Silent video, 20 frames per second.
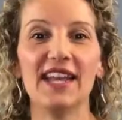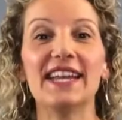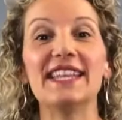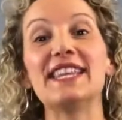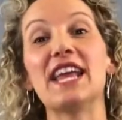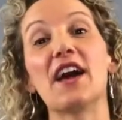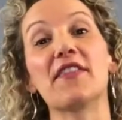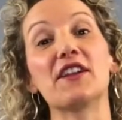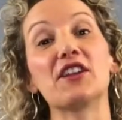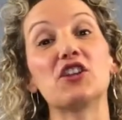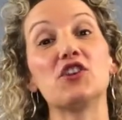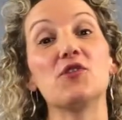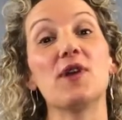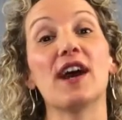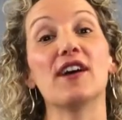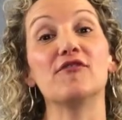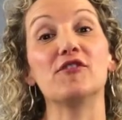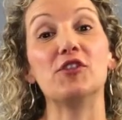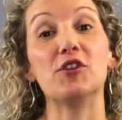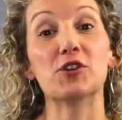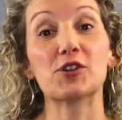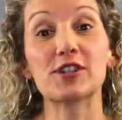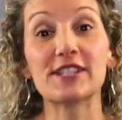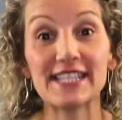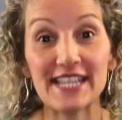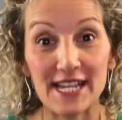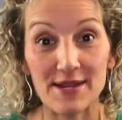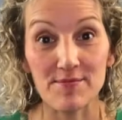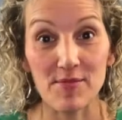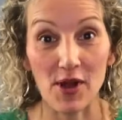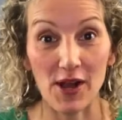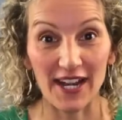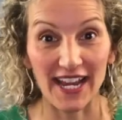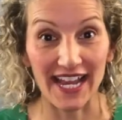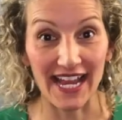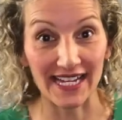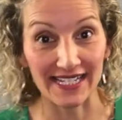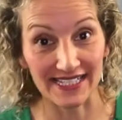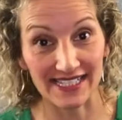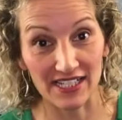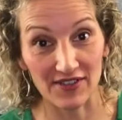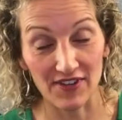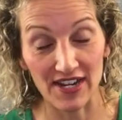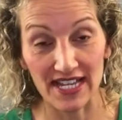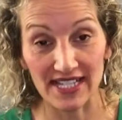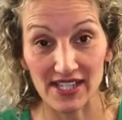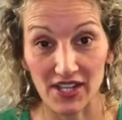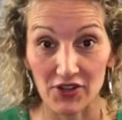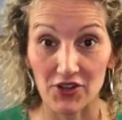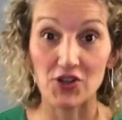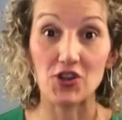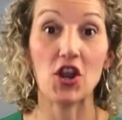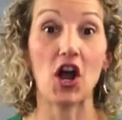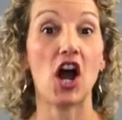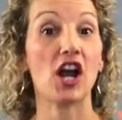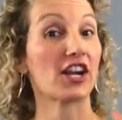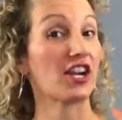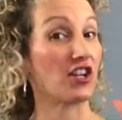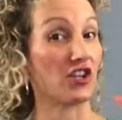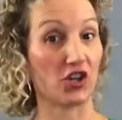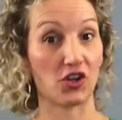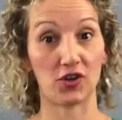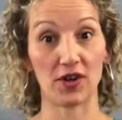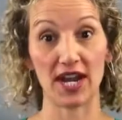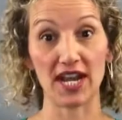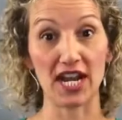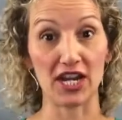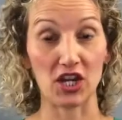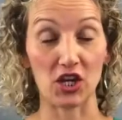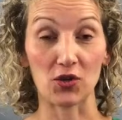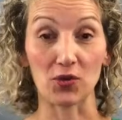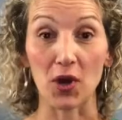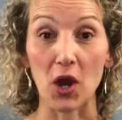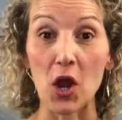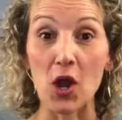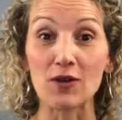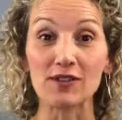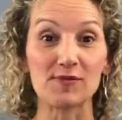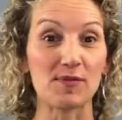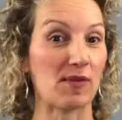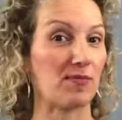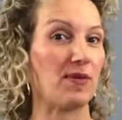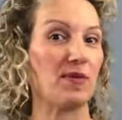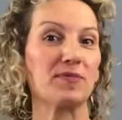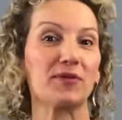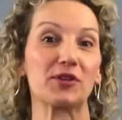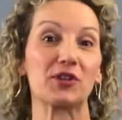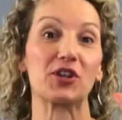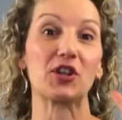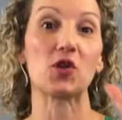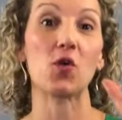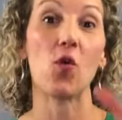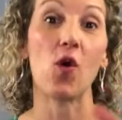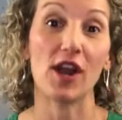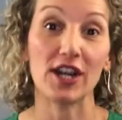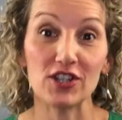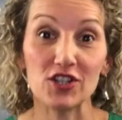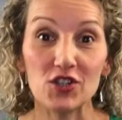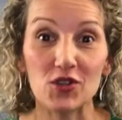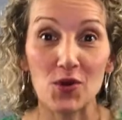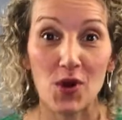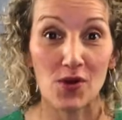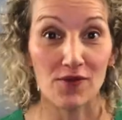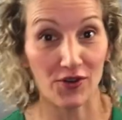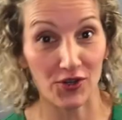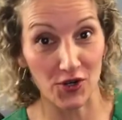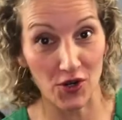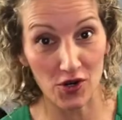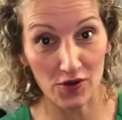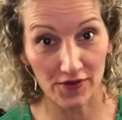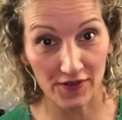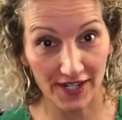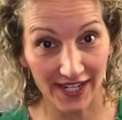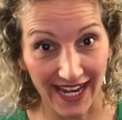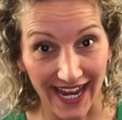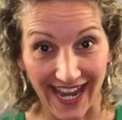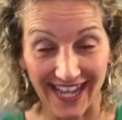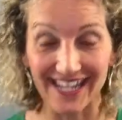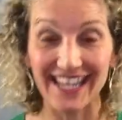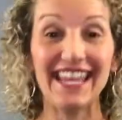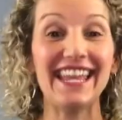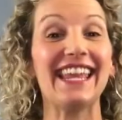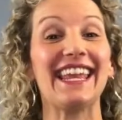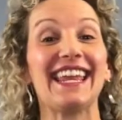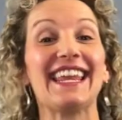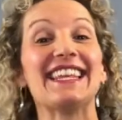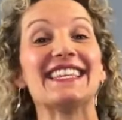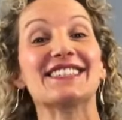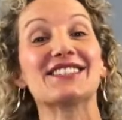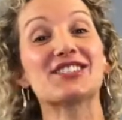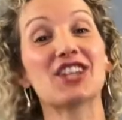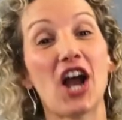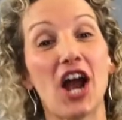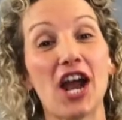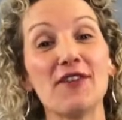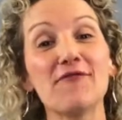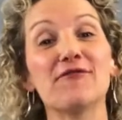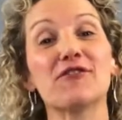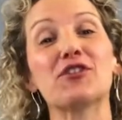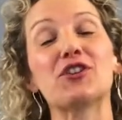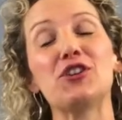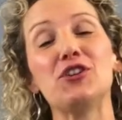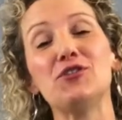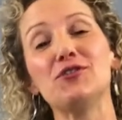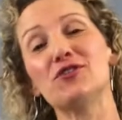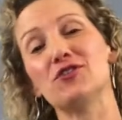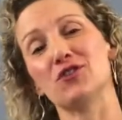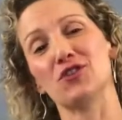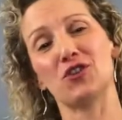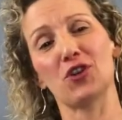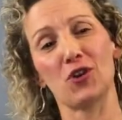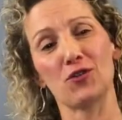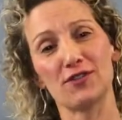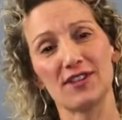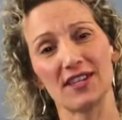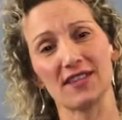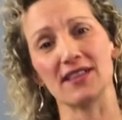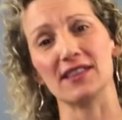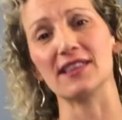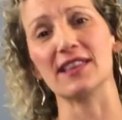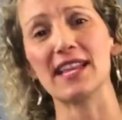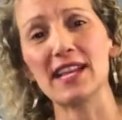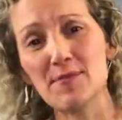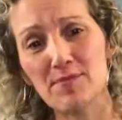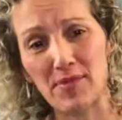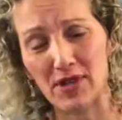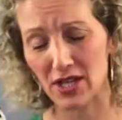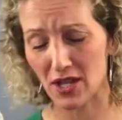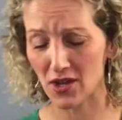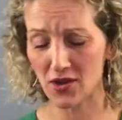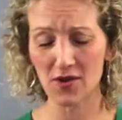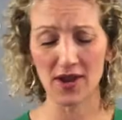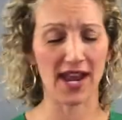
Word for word: Now that you have your team bonding activities that are not going to create any groans, but people are going to want to do over and over again, it is time for you to go to the link below